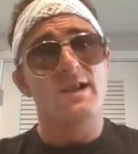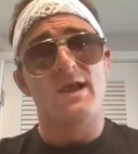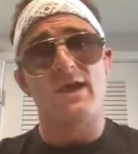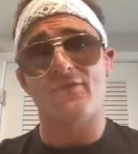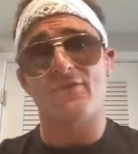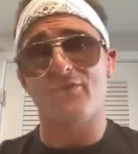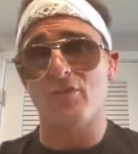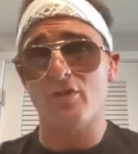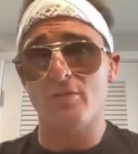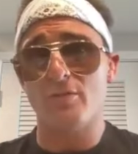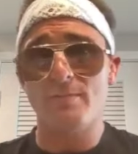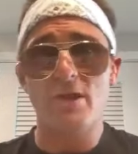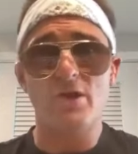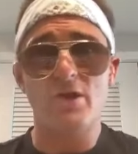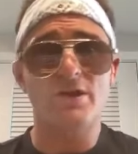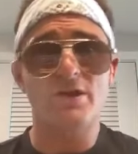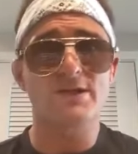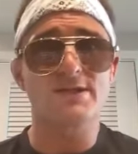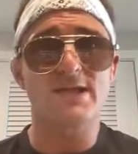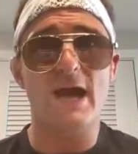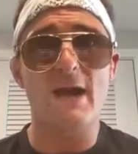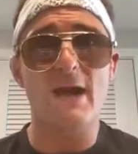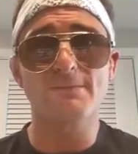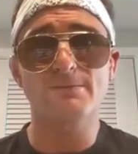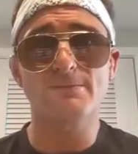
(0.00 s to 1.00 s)
if you're American
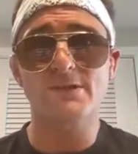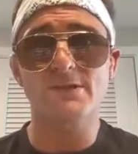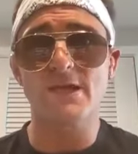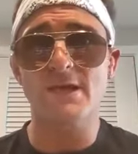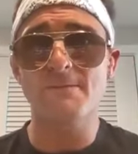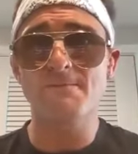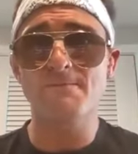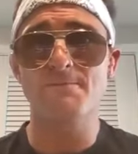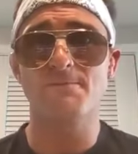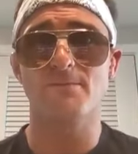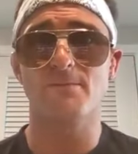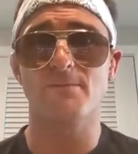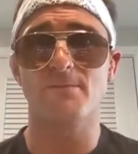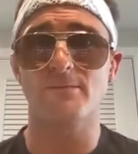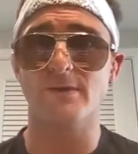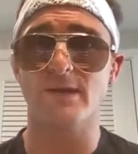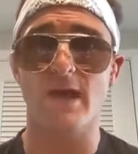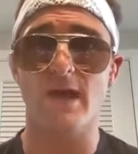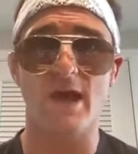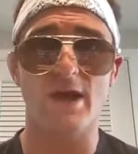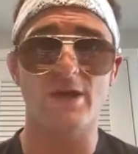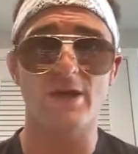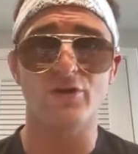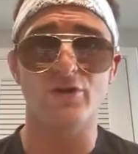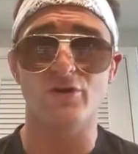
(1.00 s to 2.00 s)
top team,
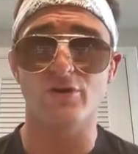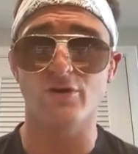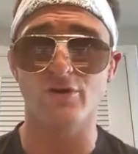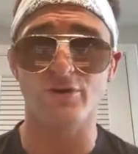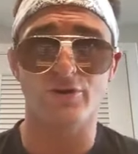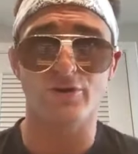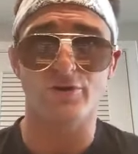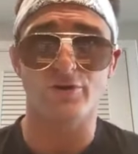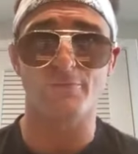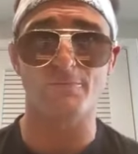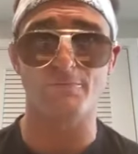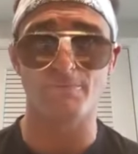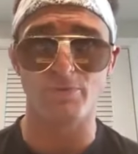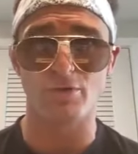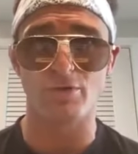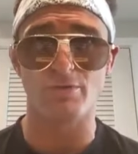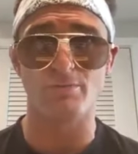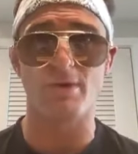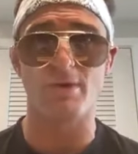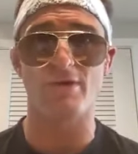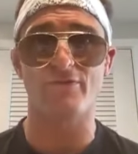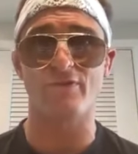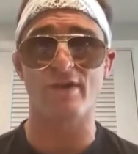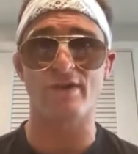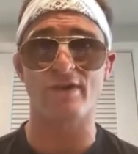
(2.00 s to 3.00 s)
yeah, you're you're you're
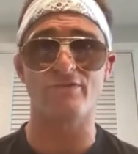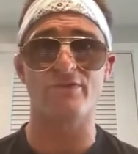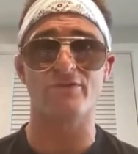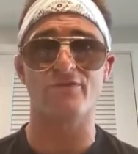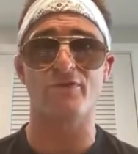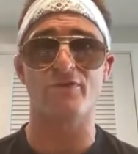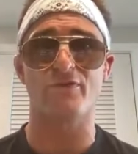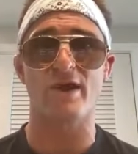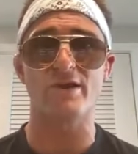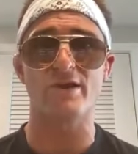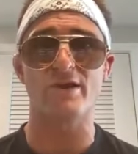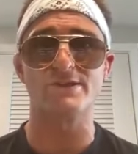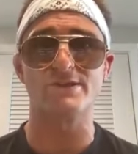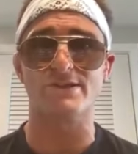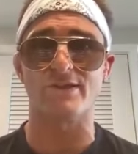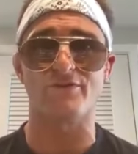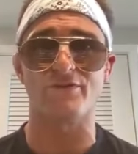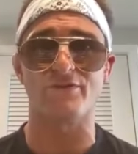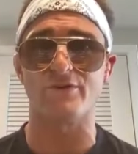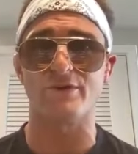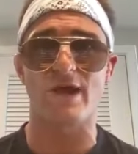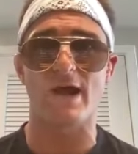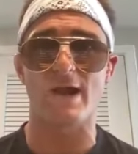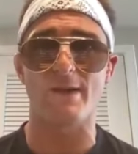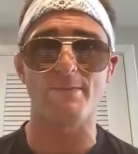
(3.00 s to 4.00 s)
my favorite fighters. If
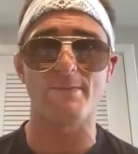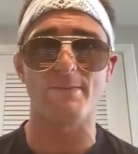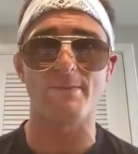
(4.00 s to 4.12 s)
you're not